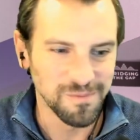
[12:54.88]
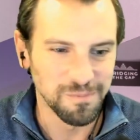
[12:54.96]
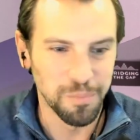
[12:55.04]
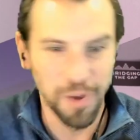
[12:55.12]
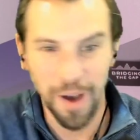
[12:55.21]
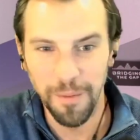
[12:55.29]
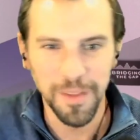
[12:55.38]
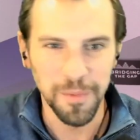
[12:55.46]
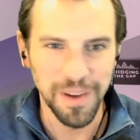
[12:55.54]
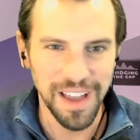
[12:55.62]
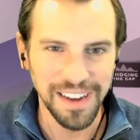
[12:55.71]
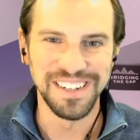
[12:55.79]
problem that we
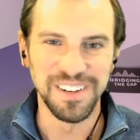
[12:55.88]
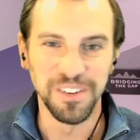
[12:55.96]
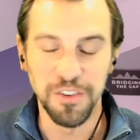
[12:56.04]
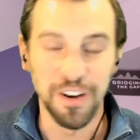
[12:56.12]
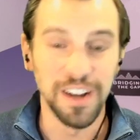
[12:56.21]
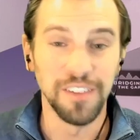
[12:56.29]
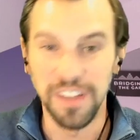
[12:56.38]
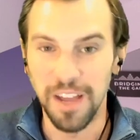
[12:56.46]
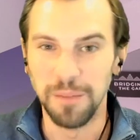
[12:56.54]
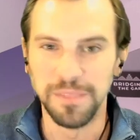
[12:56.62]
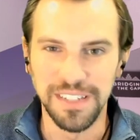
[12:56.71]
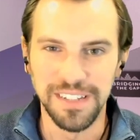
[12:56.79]
got to creatively
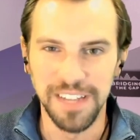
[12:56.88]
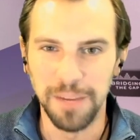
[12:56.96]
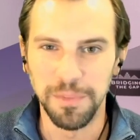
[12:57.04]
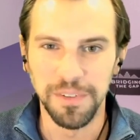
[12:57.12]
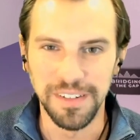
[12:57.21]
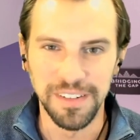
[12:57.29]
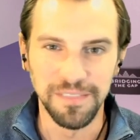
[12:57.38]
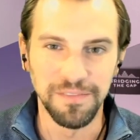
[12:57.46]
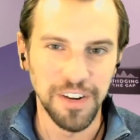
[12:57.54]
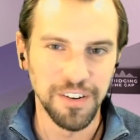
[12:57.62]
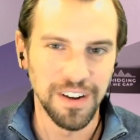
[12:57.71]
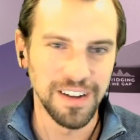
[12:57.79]
come to the table and
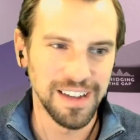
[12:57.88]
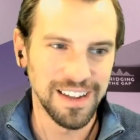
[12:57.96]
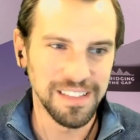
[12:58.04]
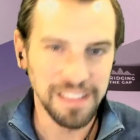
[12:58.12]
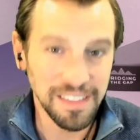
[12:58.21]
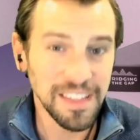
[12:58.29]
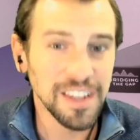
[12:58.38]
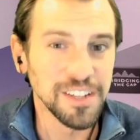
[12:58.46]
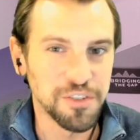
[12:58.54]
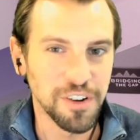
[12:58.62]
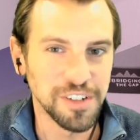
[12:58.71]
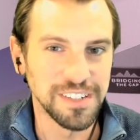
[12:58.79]
figure out. I think
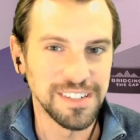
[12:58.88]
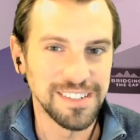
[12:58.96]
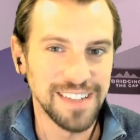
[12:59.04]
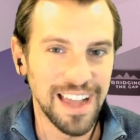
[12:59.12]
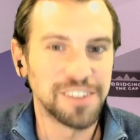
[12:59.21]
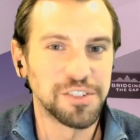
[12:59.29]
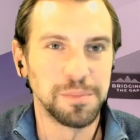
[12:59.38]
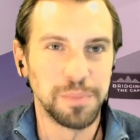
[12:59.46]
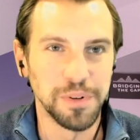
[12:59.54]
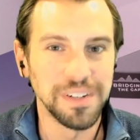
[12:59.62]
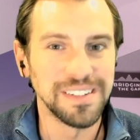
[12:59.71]
construction is actually pretty